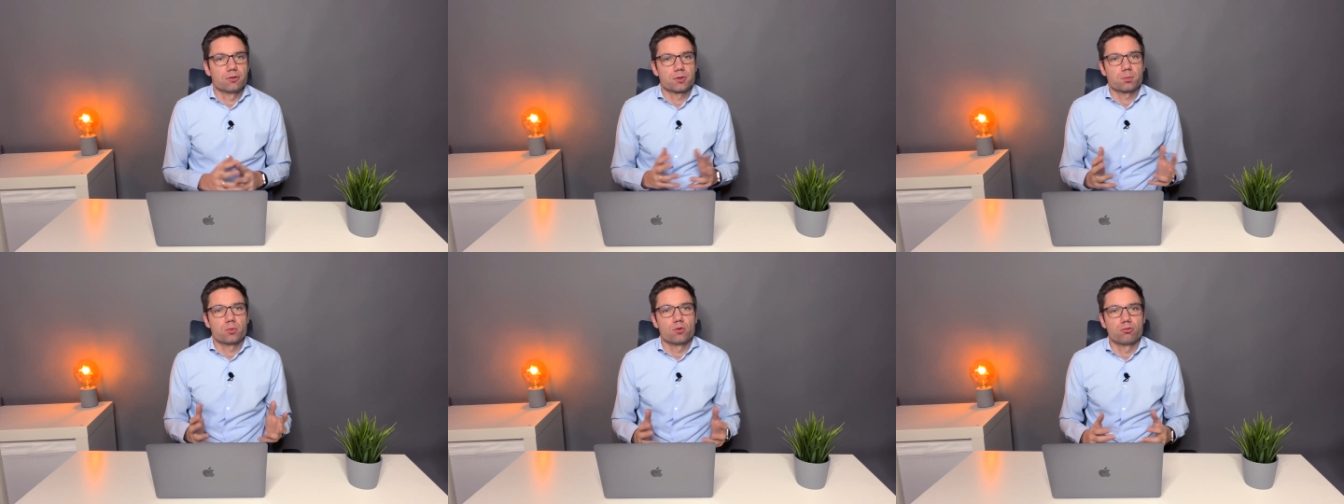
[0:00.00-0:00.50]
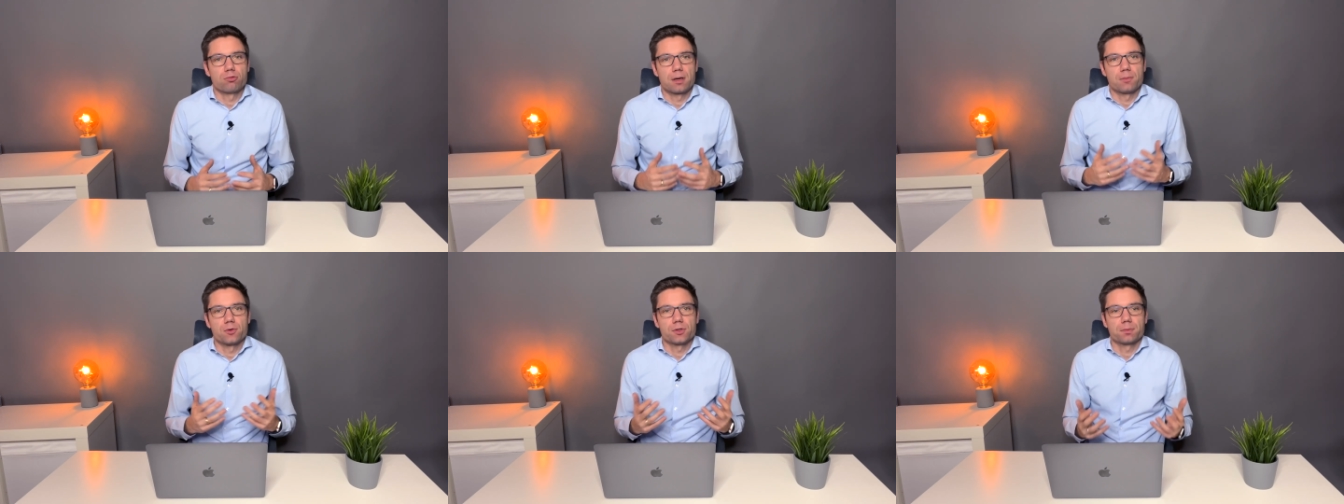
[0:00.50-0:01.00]

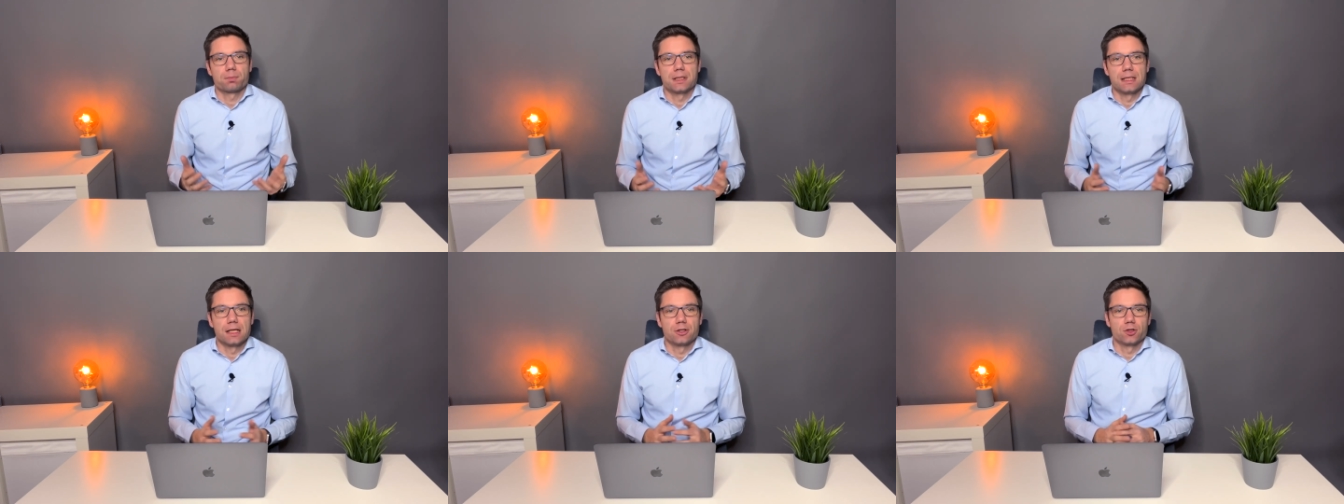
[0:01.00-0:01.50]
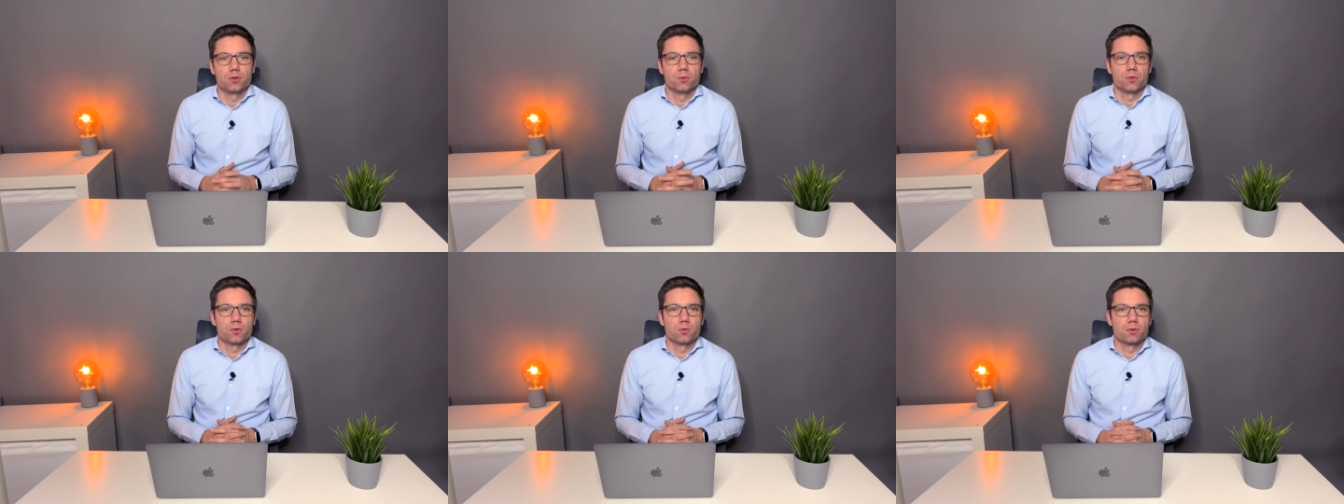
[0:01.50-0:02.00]
programmers, PhD
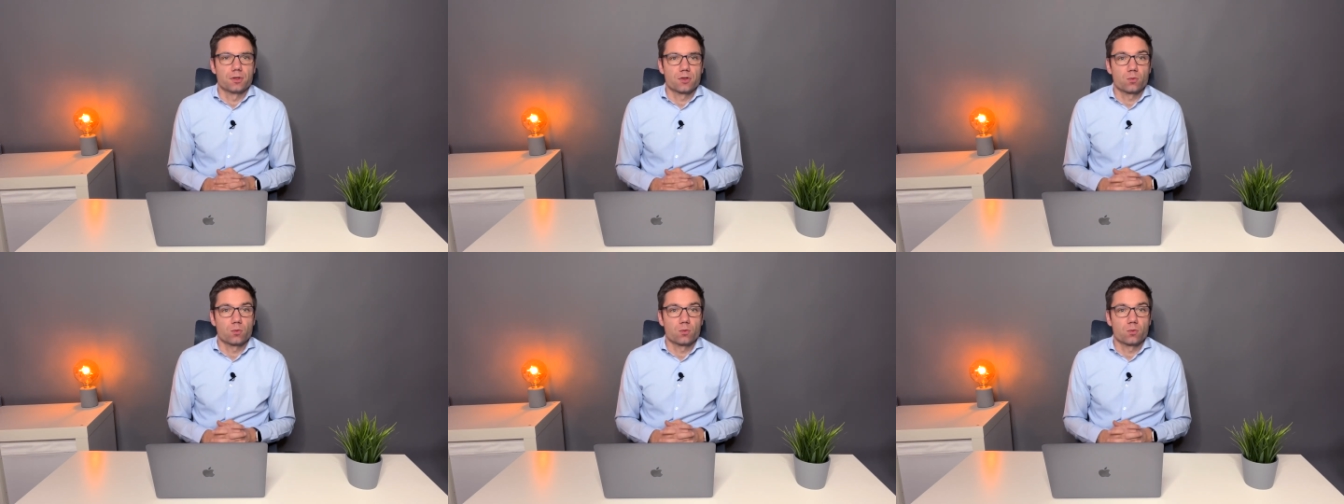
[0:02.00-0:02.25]
students?